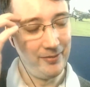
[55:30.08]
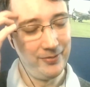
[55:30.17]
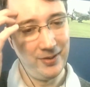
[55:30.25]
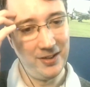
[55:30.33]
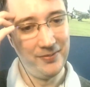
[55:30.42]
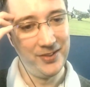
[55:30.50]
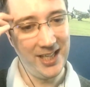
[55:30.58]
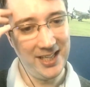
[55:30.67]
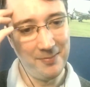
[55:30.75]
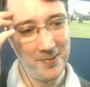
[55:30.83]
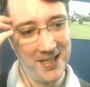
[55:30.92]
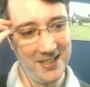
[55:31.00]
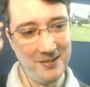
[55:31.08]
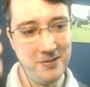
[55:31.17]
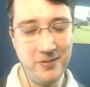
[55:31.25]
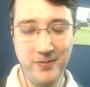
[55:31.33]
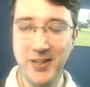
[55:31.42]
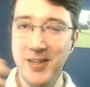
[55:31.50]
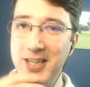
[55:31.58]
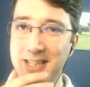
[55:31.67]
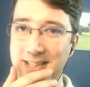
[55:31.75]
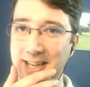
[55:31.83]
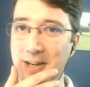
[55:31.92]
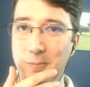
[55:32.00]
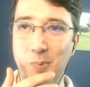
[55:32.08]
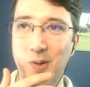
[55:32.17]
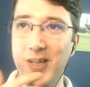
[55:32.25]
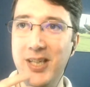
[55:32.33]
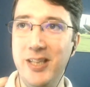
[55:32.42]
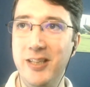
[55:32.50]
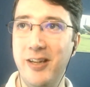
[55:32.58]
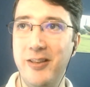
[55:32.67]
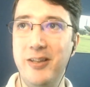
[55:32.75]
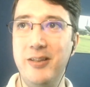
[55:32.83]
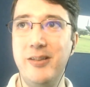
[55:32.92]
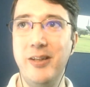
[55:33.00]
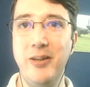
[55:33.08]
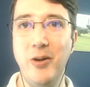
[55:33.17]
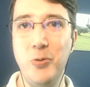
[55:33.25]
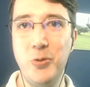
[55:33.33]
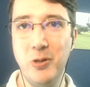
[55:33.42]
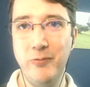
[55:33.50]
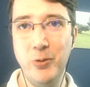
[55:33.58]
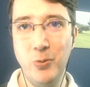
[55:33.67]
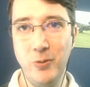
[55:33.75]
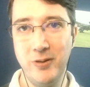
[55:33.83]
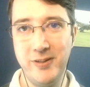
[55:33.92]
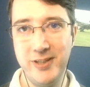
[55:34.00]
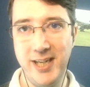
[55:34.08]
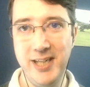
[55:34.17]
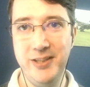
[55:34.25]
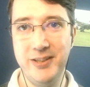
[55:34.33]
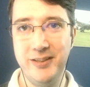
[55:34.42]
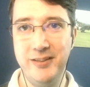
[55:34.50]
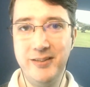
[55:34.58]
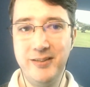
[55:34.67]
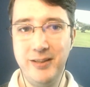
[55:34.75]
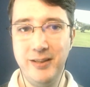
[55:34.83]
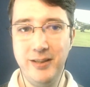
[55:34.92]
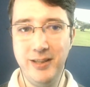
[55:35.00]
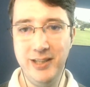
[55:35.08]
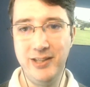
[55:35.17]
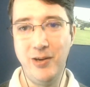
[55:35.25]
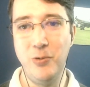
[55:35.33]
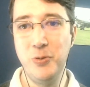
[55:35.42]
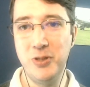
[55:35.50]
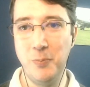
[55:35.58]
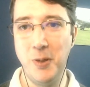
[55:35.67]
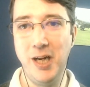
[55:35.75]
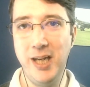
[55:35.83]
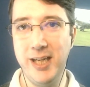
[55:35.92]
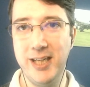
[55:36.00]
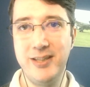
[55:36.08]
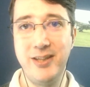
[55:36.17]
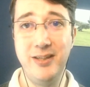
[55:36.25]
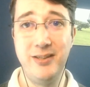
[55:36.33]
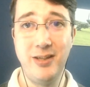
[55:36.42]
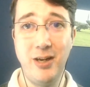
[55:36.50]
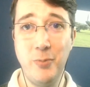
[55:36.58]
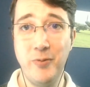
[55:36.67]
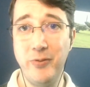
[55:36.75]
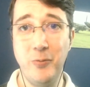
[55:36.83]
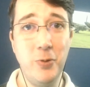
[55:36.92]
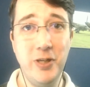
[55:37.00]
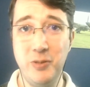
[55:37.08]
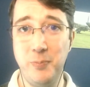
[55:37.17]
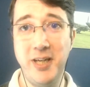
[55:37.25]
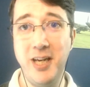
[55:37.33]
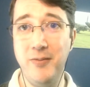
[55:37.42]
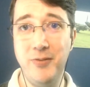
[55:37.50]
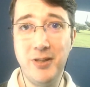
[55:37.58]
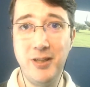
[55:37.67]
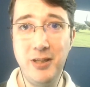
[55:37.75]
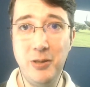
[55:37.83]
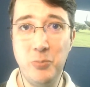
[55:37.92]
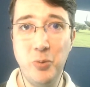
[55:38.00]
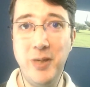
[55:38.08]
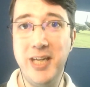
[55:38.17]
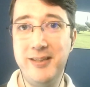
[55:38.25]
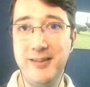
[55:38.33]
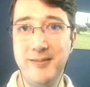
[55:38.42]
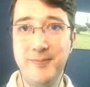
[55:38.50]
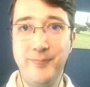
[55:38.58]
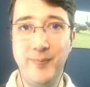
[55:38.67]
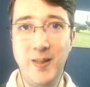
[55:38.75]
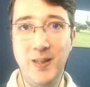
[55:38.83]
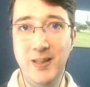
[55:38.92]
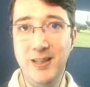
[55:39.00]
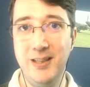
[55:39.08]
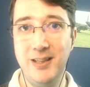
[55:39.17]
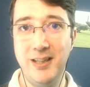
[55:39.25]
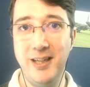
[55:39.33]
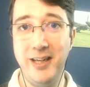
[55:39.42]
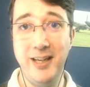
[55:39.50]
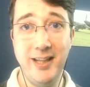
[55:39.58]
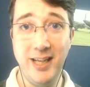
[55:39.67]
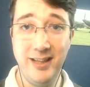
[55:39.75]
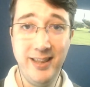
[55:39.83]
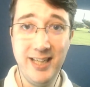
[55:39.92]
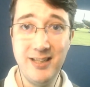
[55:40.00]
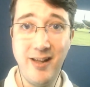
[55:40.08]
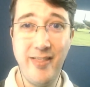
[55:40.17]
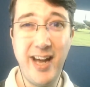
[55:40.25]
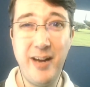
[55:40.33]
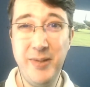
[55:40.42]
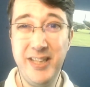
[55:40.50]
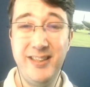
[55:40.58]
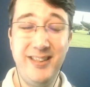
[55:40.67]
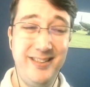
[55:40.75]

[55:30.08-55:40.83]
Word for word: I've, I've said it many times, I've heard it said, but, you know, the, the culture of your organization is ultimately, it's the sum of the worst behavior that you permit. And in, in things like that, I mean,